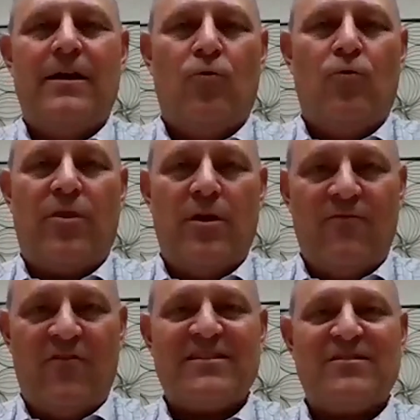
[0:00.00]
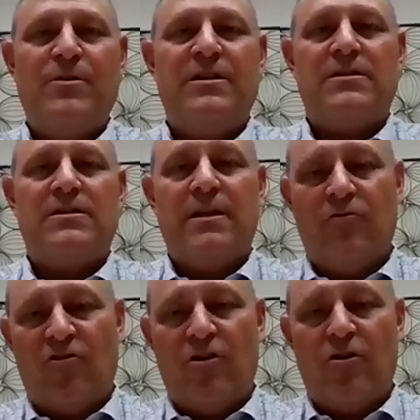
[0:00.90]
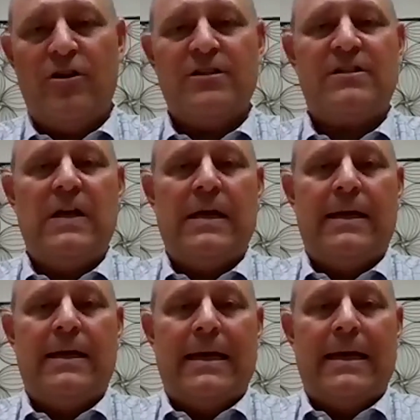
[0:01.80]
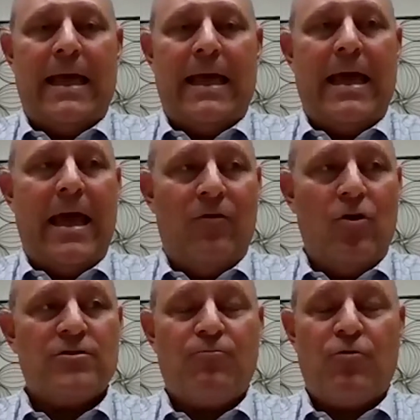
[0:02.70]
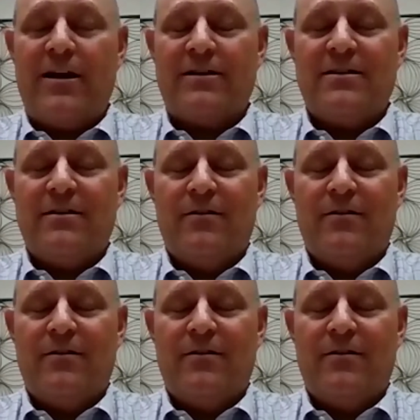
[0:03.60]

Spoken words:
with investments and insurance and those products.